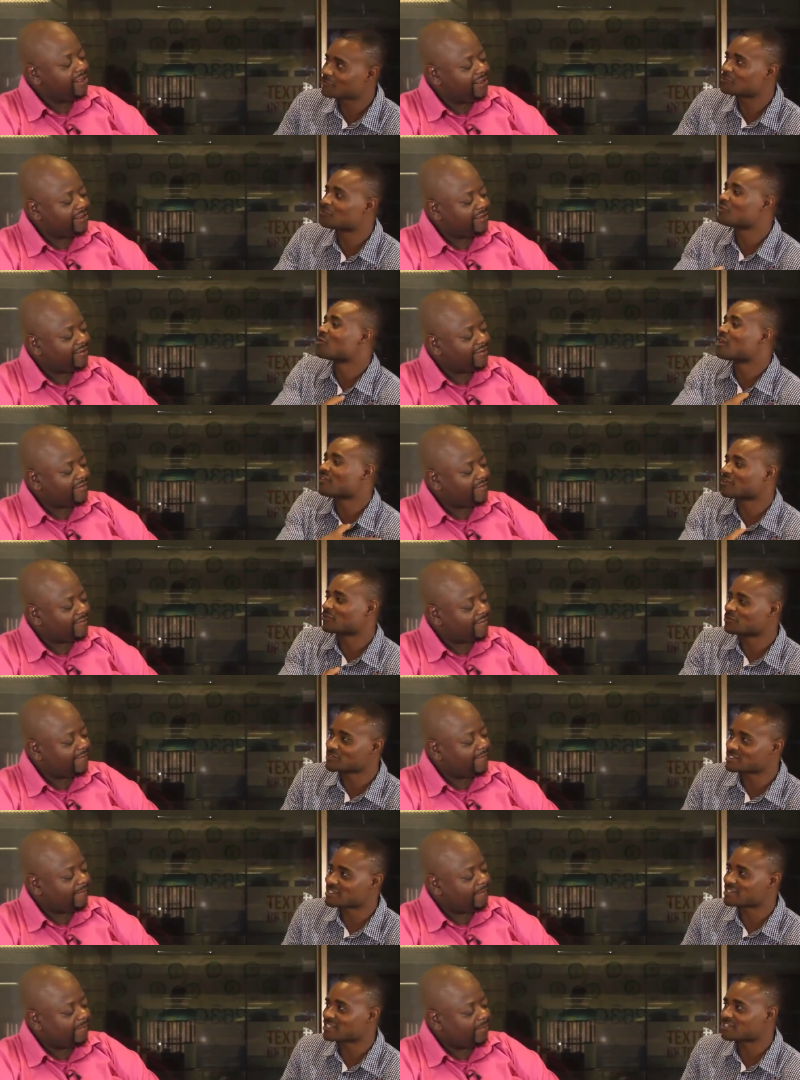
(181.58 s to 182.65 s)
Speaker 1: from all other
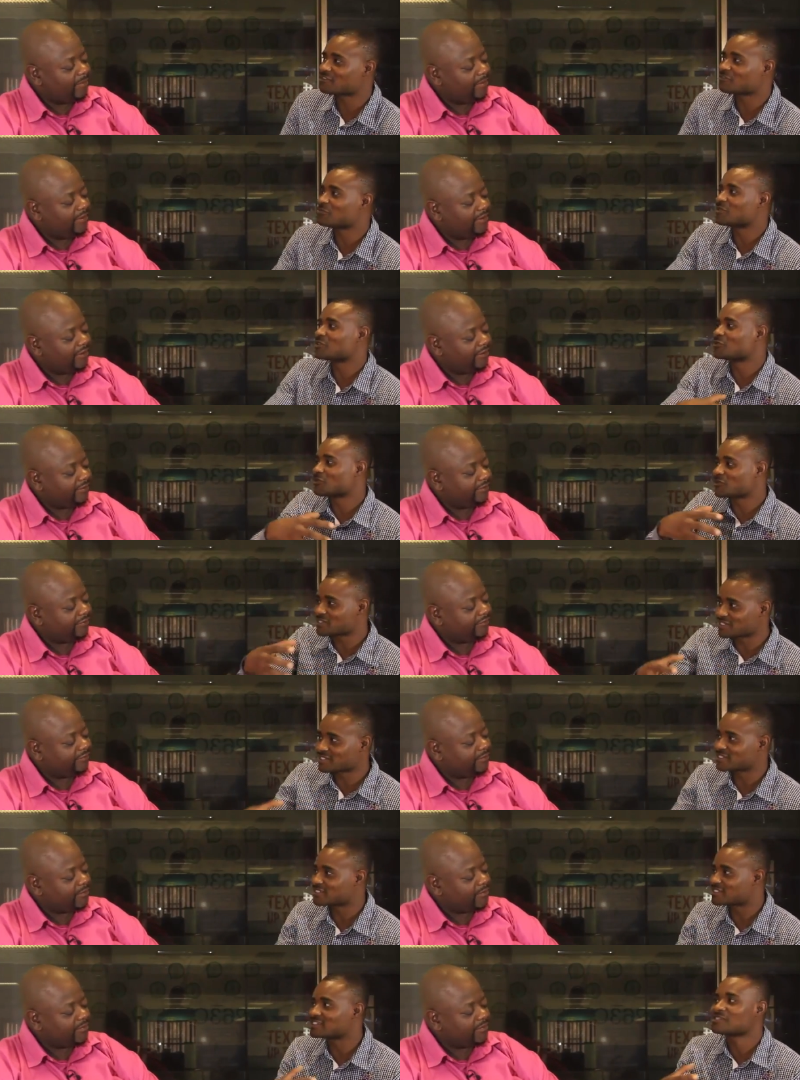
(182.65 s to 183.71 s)
concerts that have been
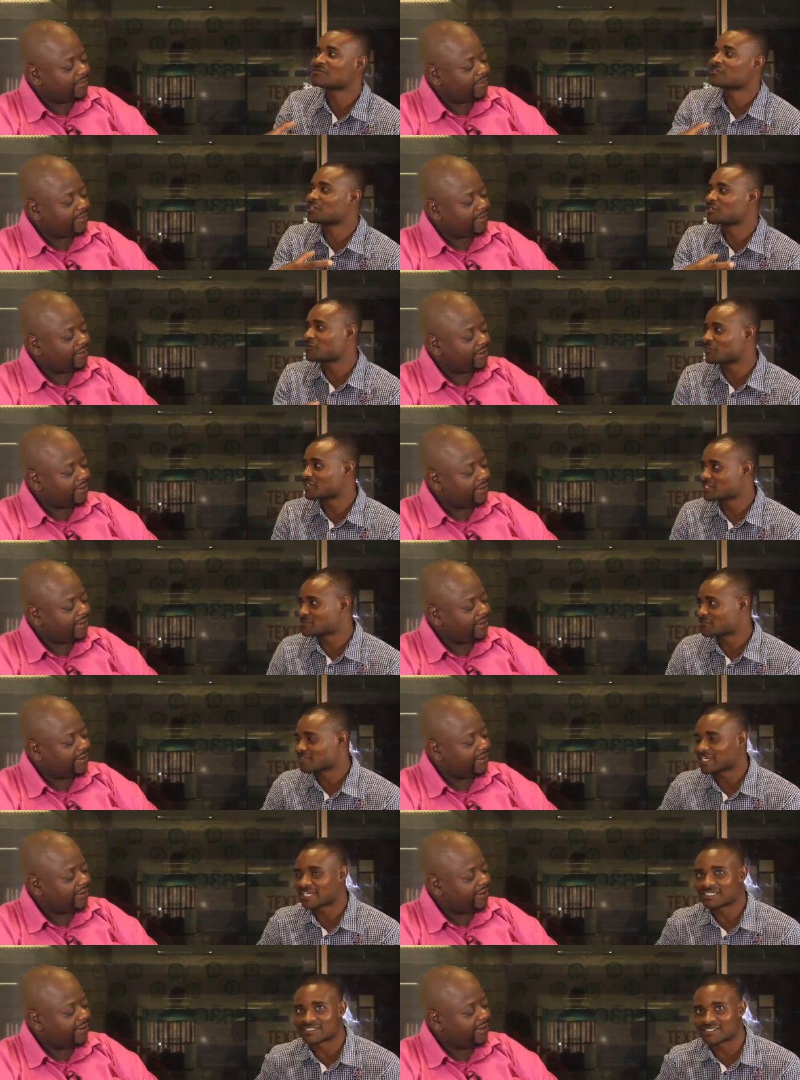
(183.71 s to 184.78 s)
hosted in different mm. corners of
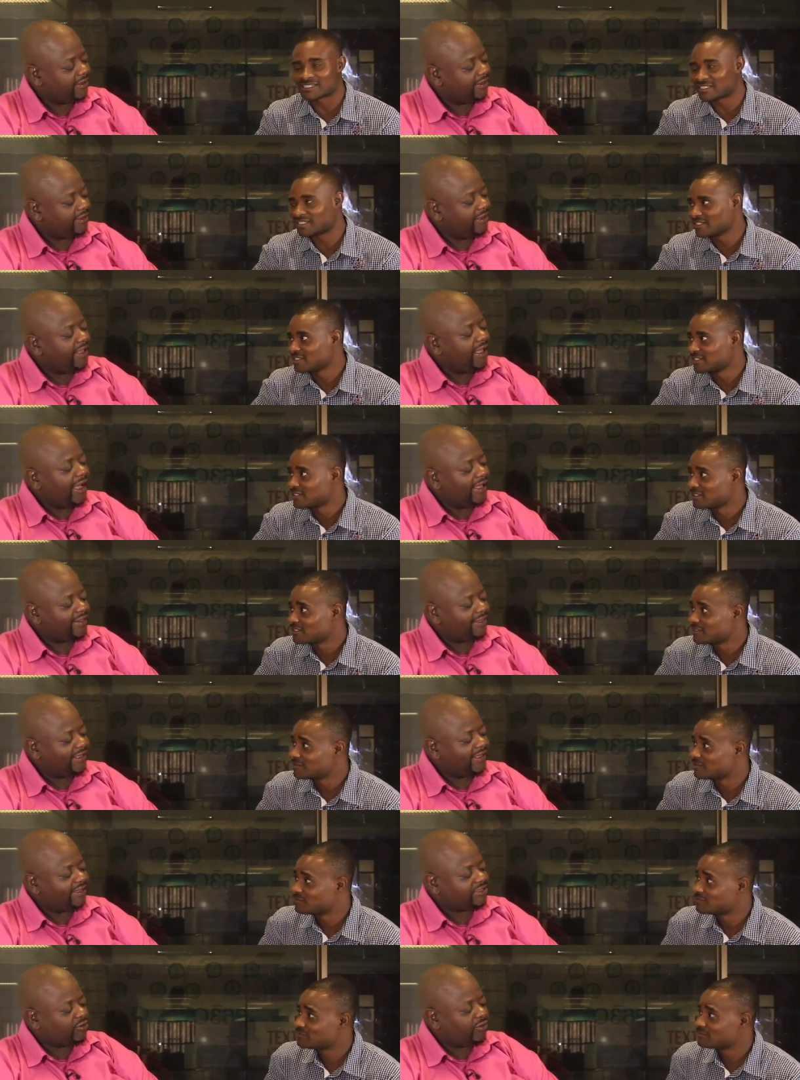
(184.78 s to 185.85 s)
the country?
Speaker 2: I
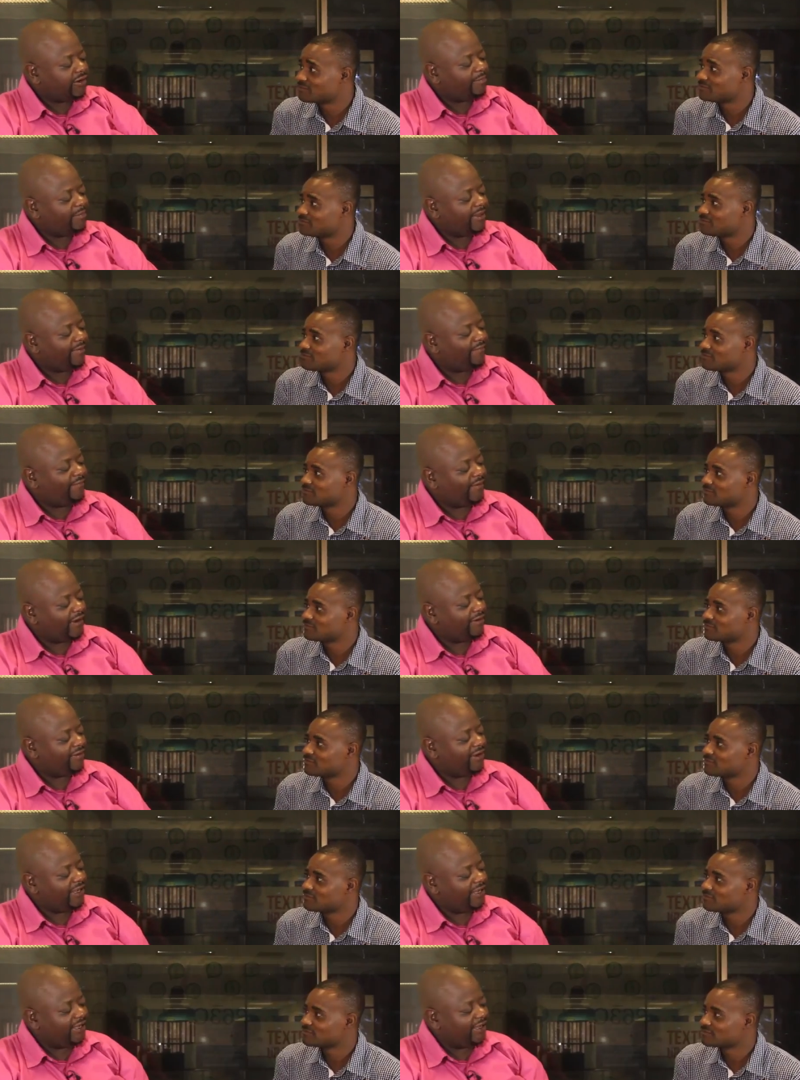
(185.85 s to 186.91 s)
think it's going to be a
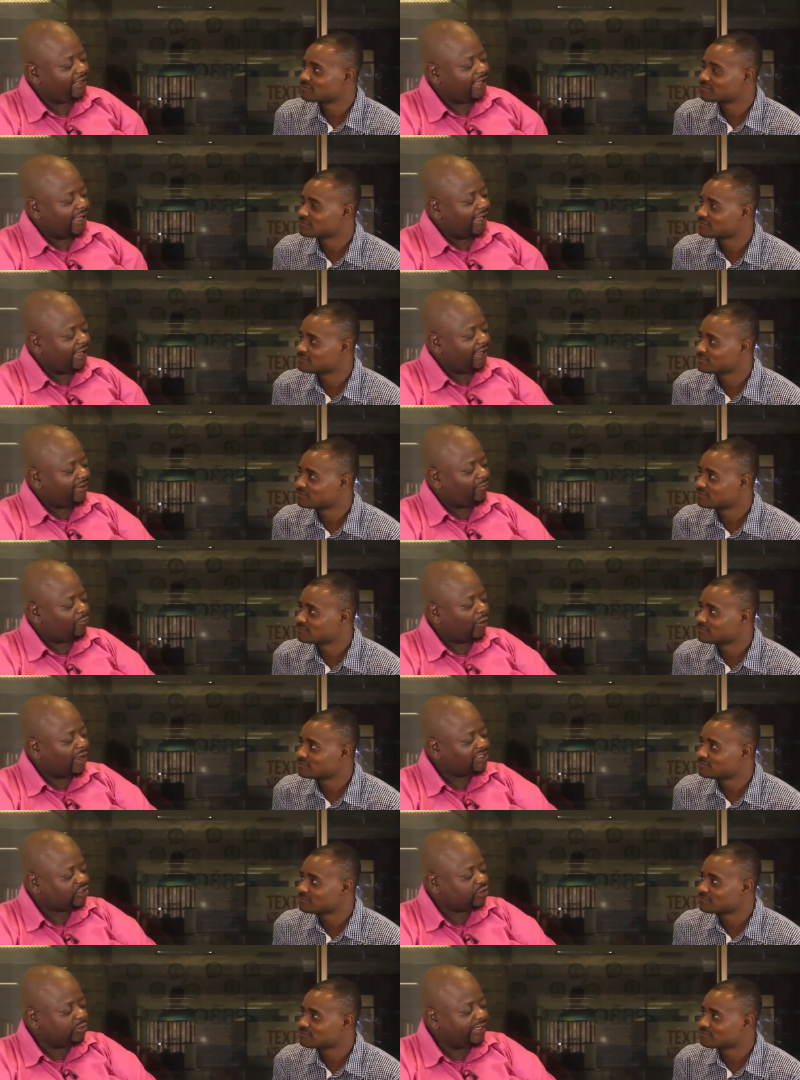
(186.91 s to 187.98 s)
very, uh,
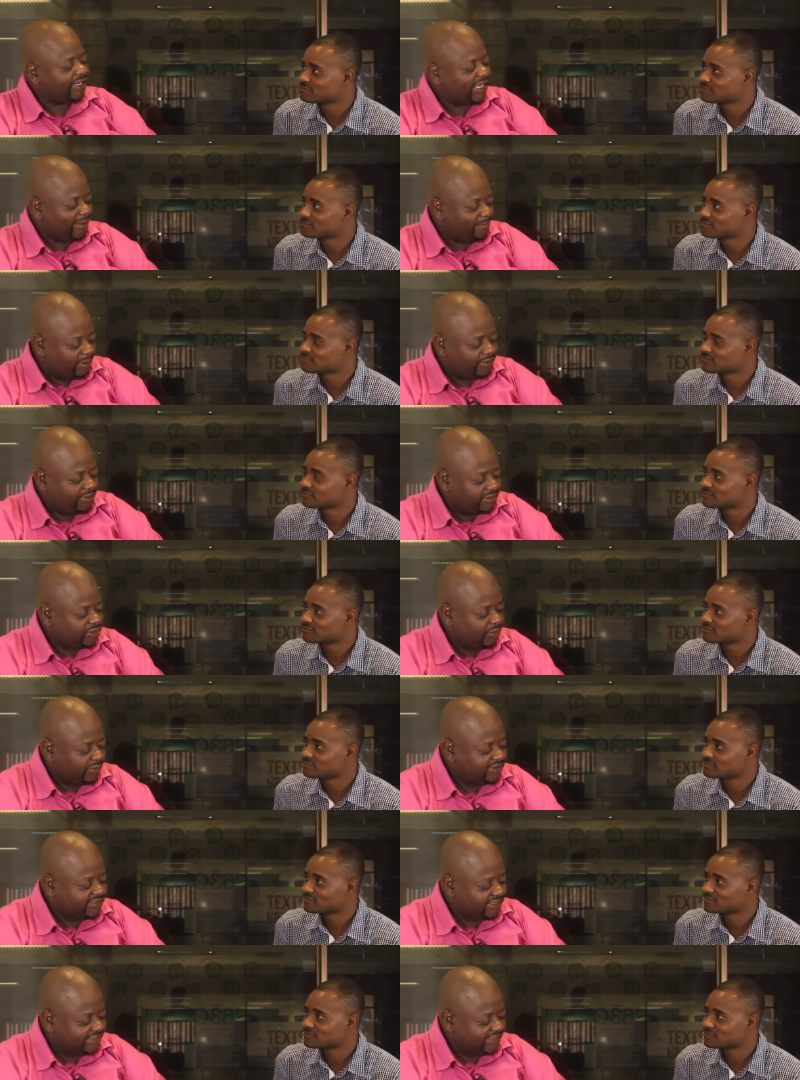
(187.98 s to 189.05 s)
what's unique about this
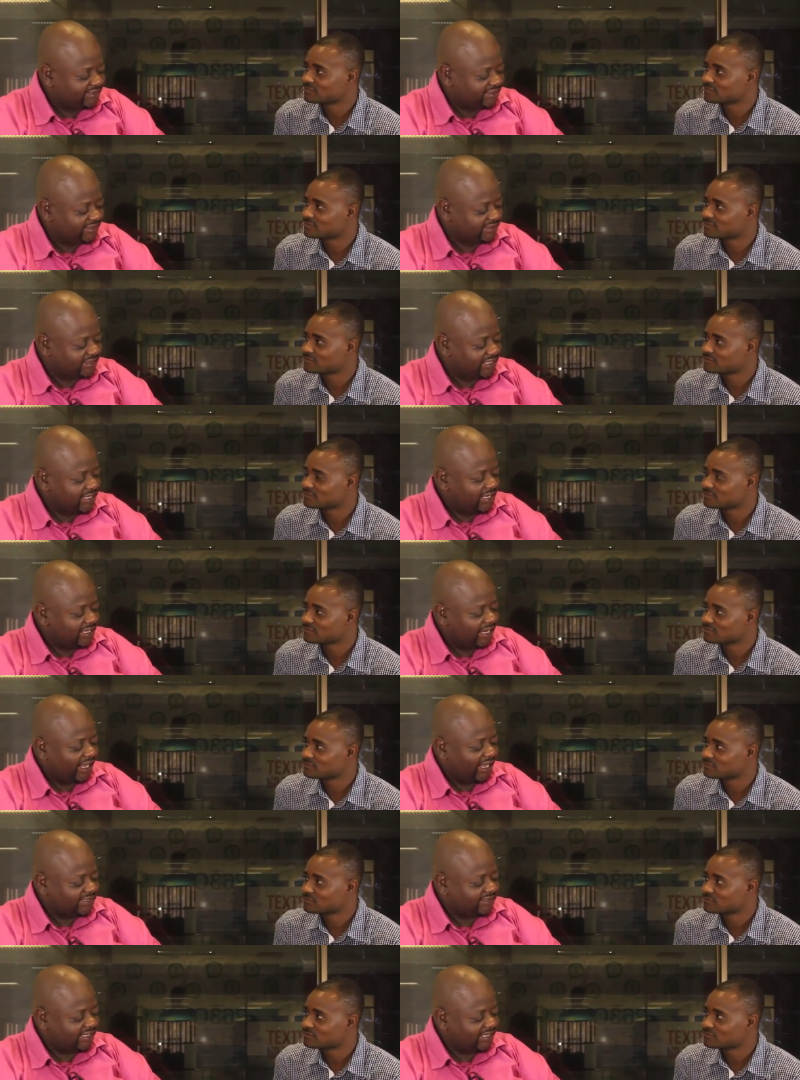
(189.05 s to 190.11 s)
concert is,
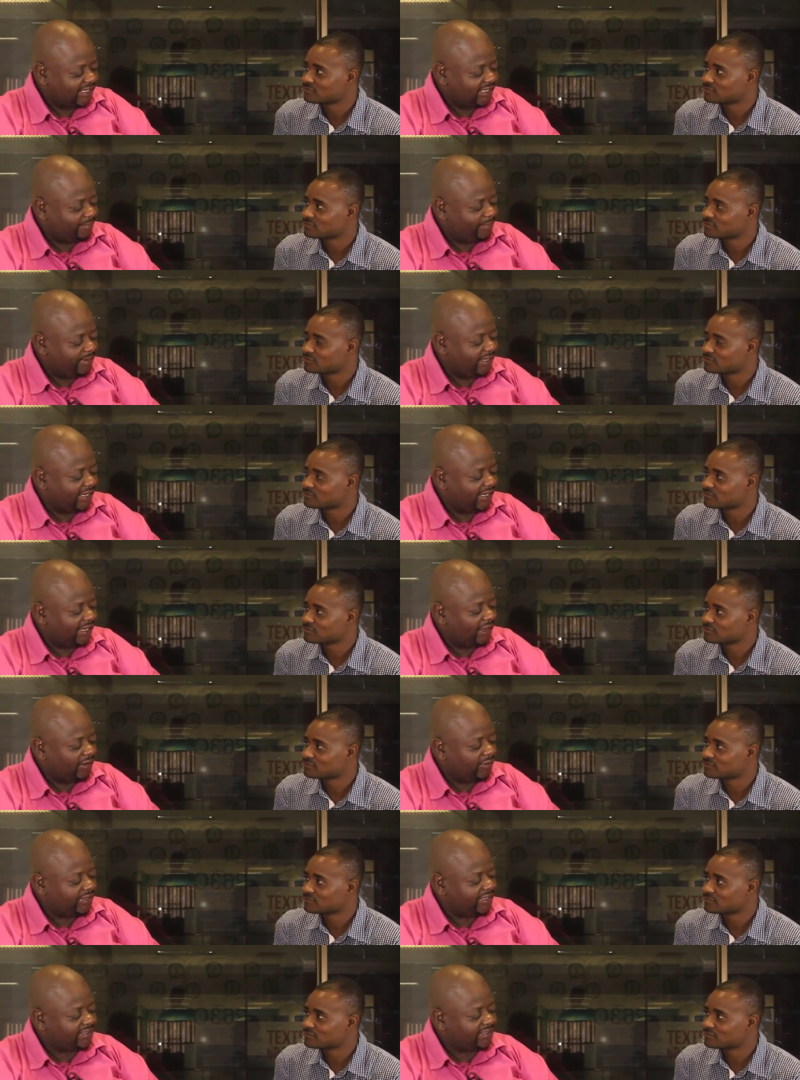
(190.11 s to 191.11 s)
like I said a little bit earlier on,